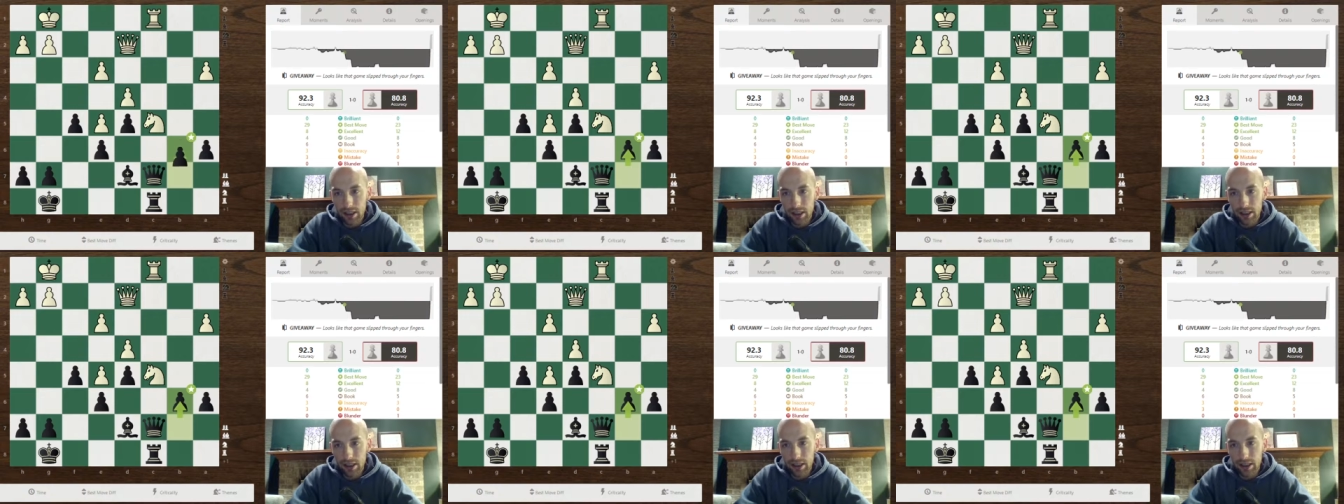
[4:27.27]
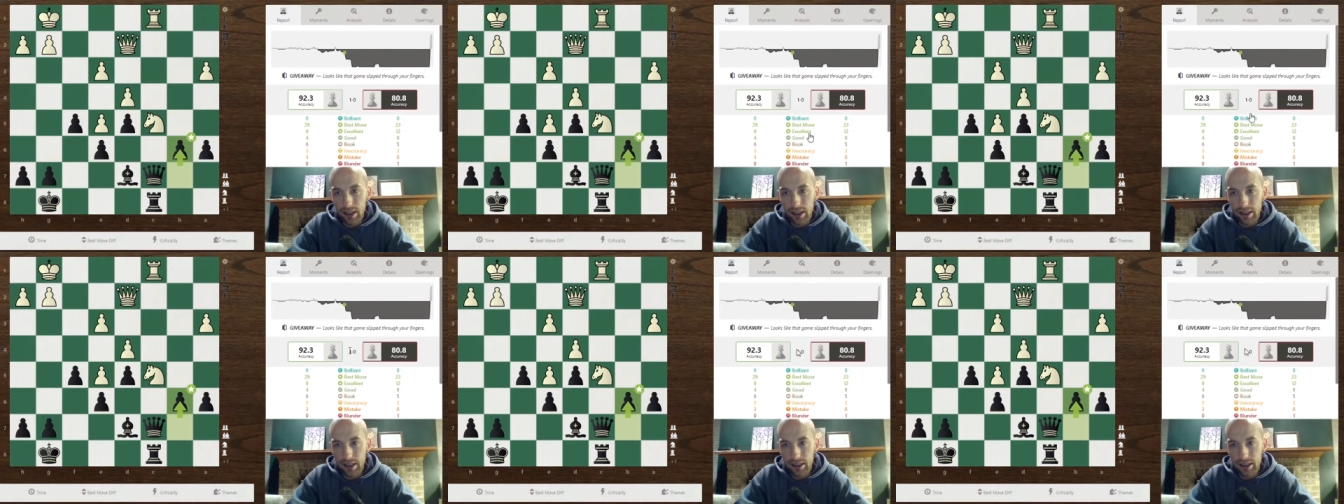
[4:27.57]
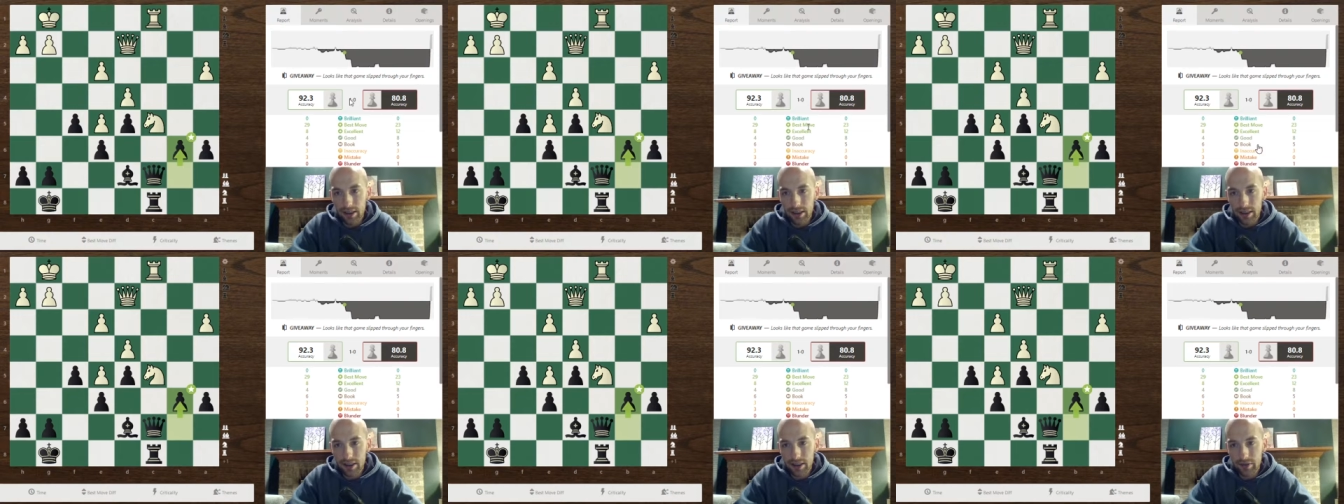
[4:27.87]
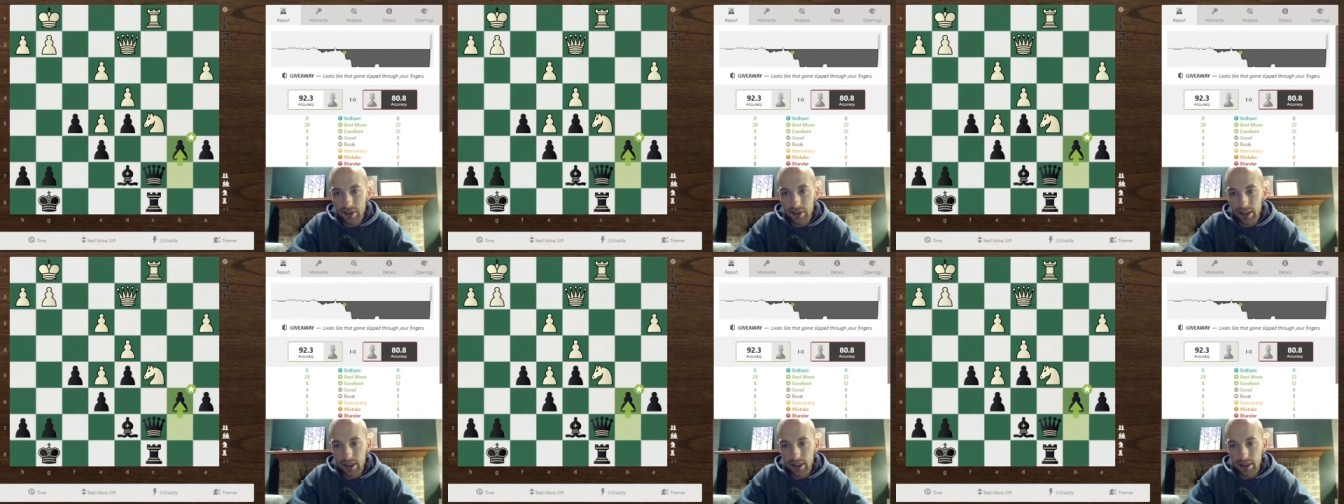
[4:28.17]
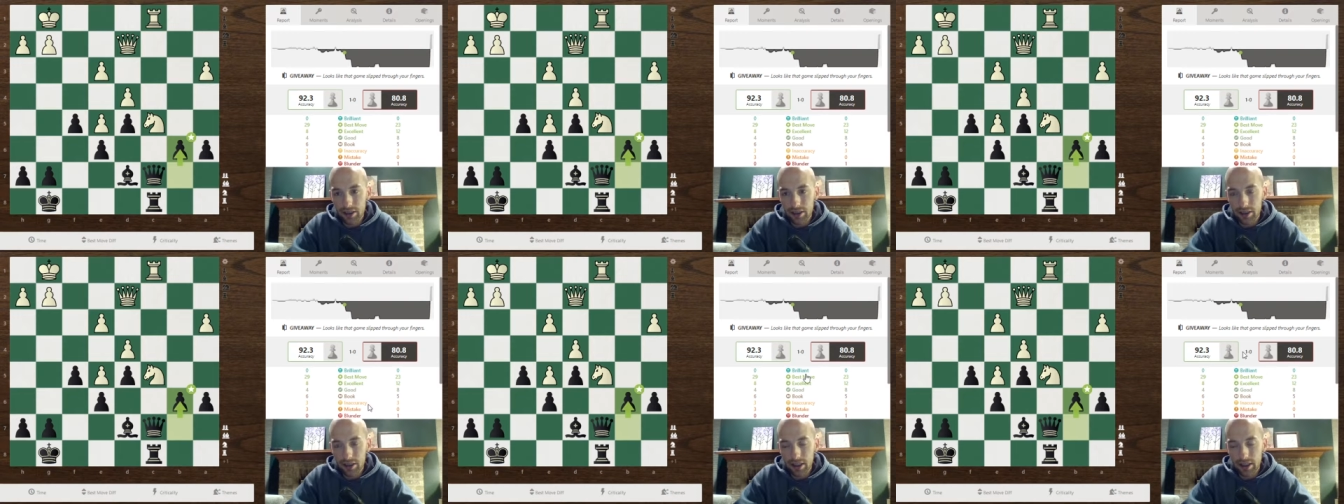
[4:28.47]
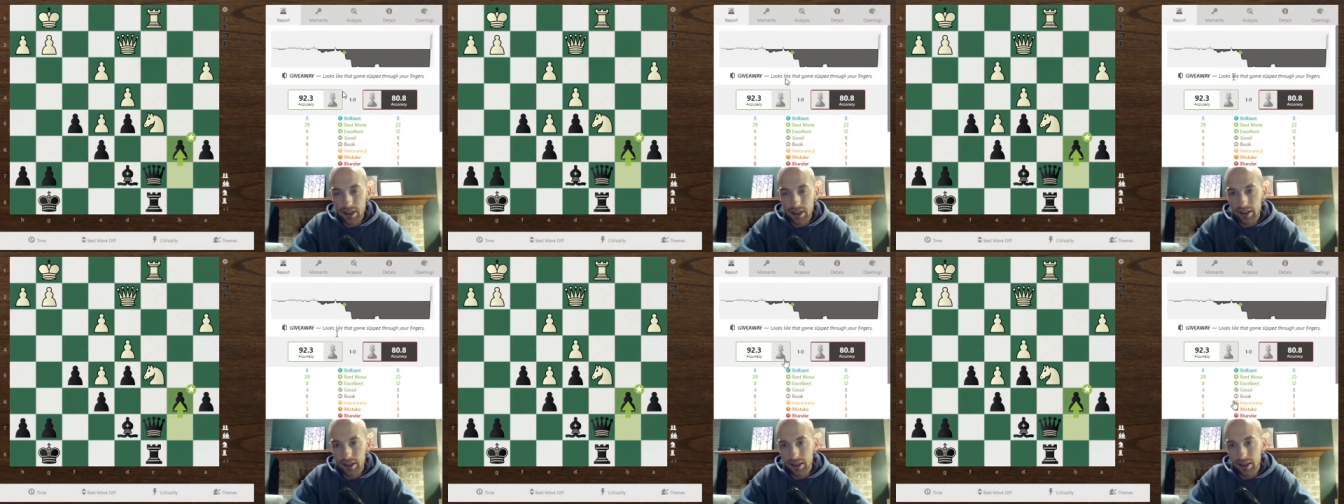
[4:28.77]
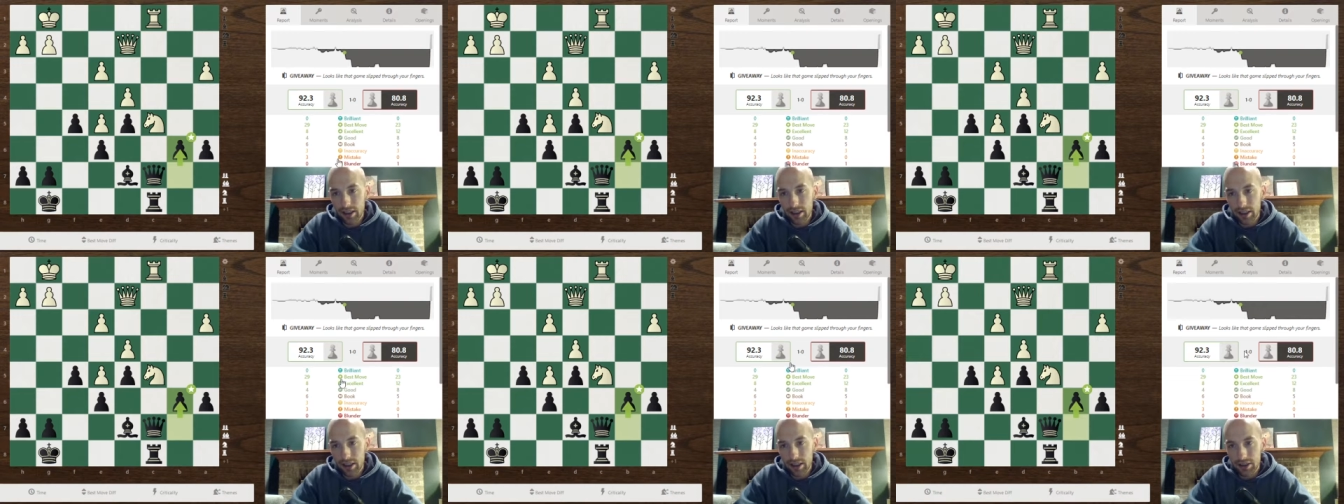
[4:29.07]
I got this advantage, and
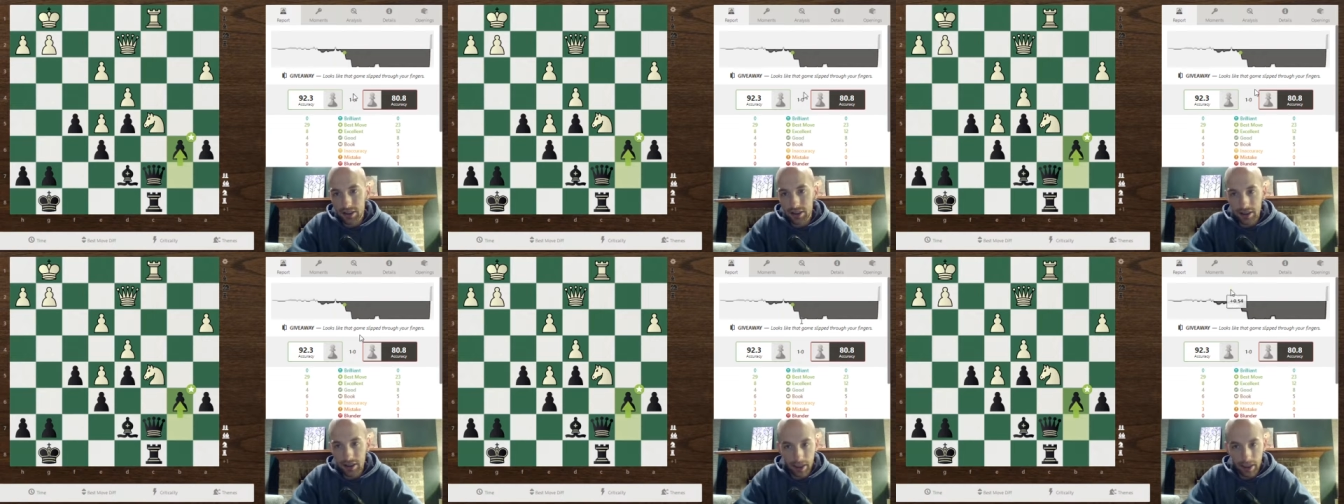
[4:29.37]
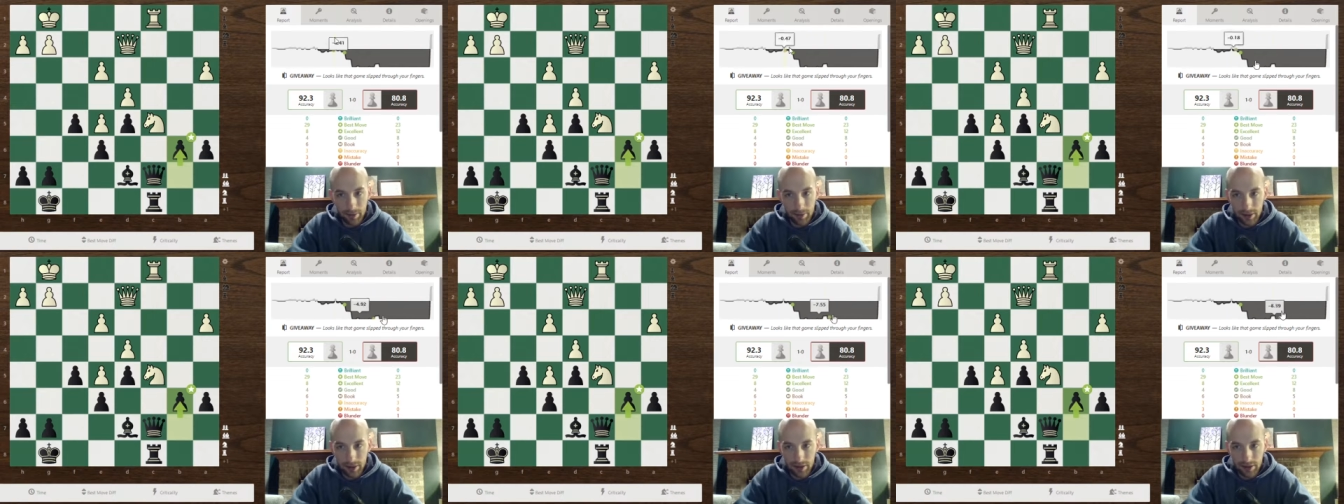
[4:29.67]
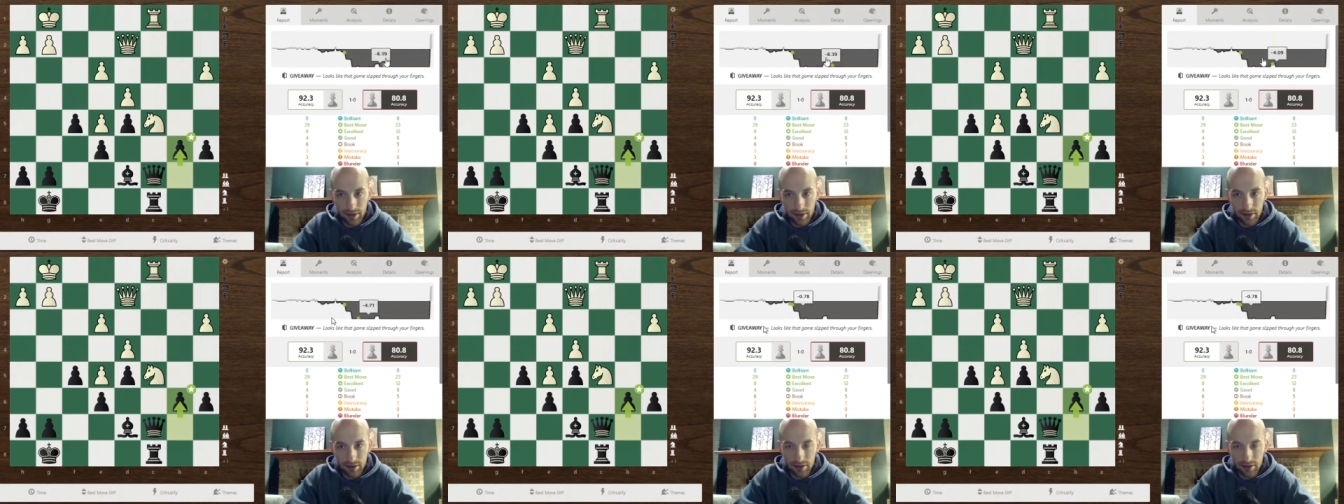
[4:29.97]
then I just kept it.